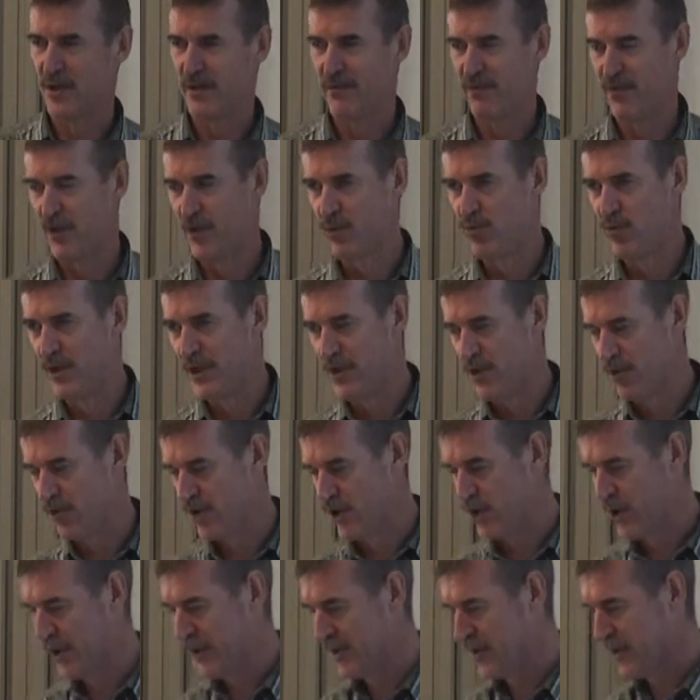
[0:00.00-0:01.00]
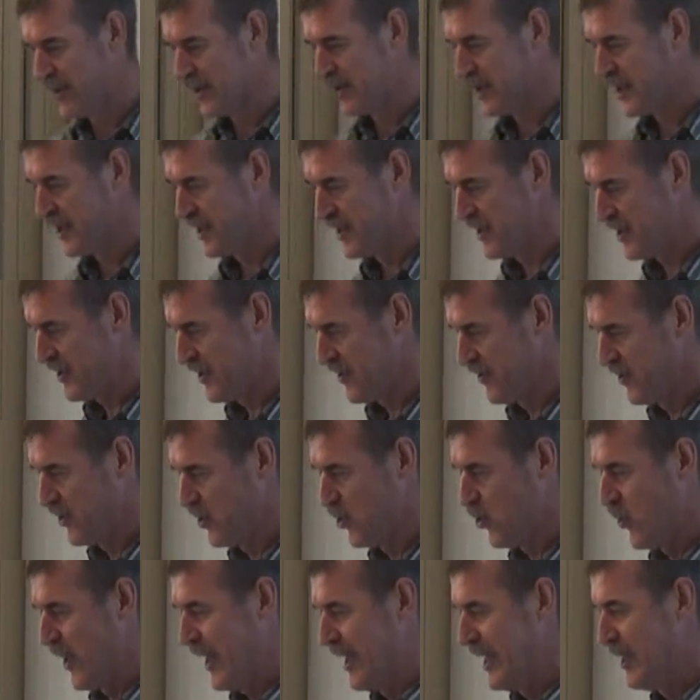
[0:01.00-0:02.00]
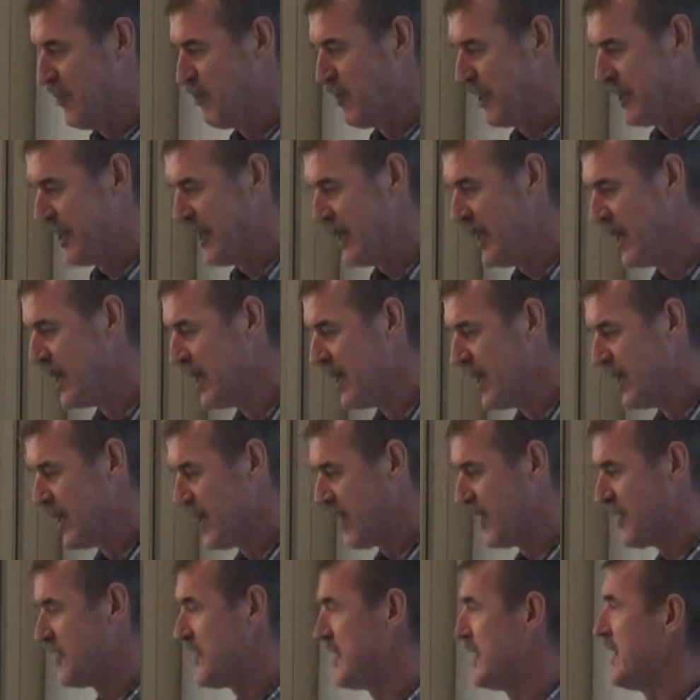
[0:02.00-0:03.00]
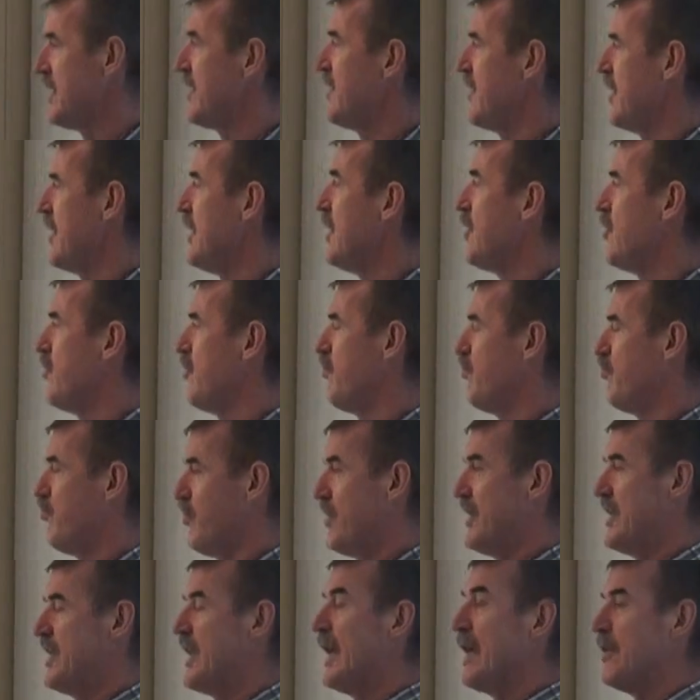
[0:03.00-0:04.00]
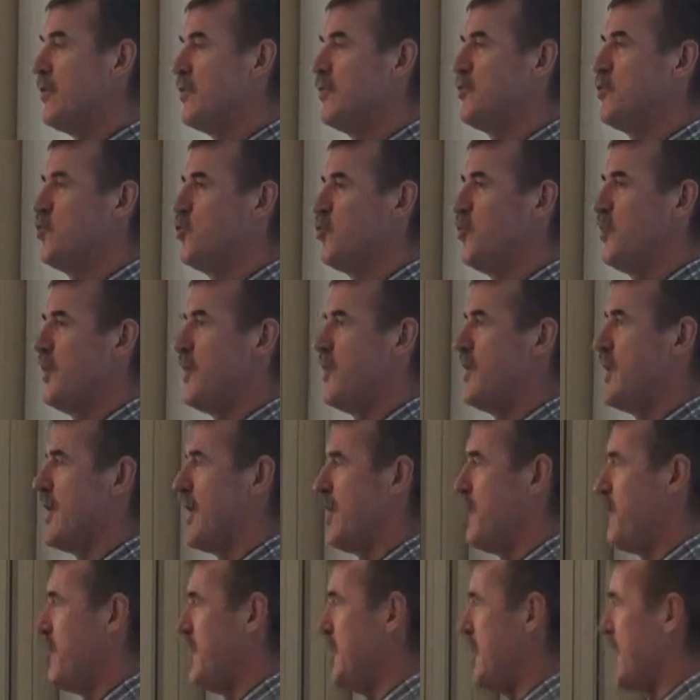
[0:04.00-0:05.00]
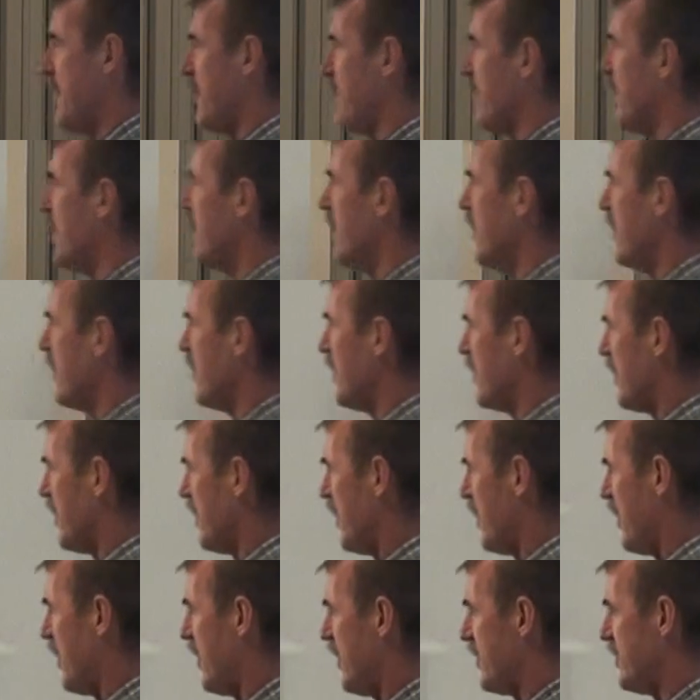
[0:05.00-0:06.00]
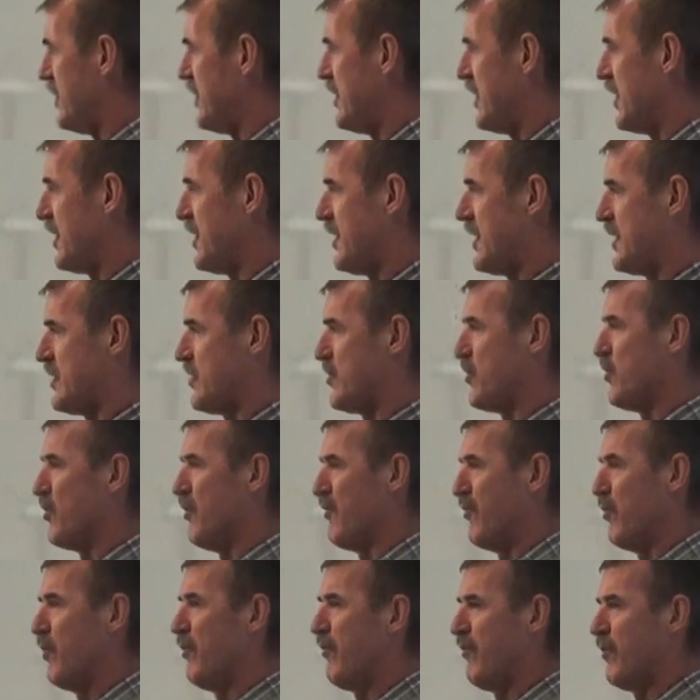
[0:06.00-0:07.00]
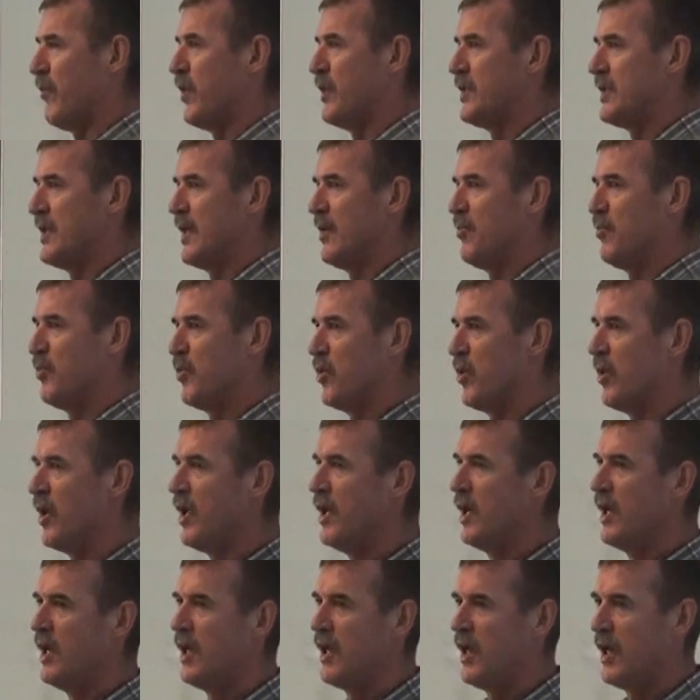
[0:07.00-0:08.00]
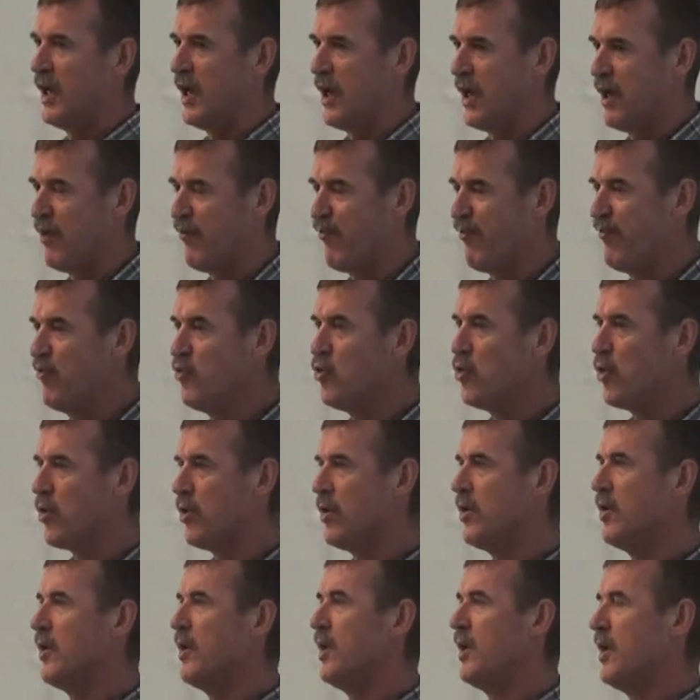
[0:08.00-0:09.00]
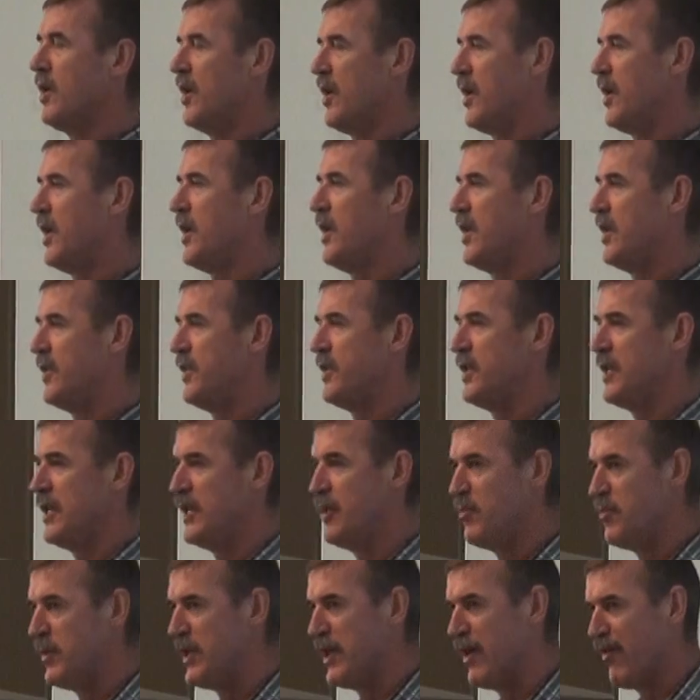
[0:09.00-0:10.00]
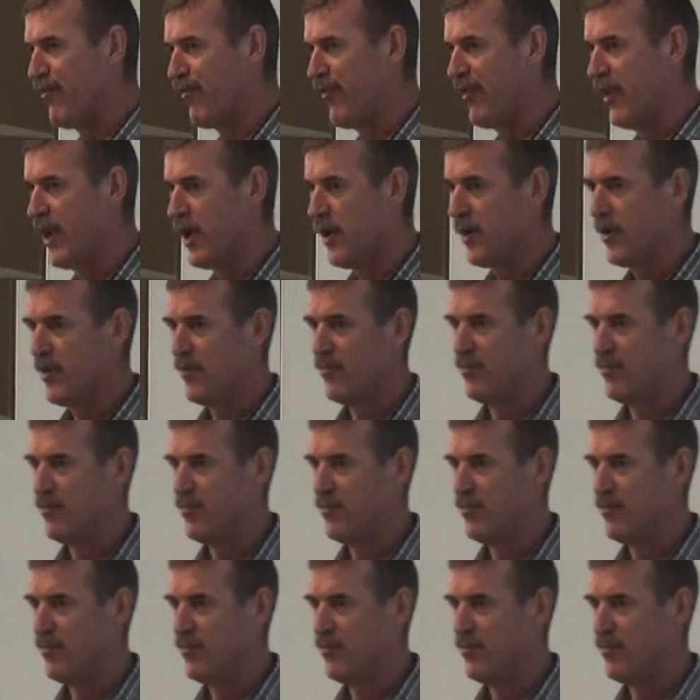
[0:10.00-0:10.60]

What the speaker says: of the research exercise. So anybody can send pretend to be the IBM DNS server, for example, and fool the EPFL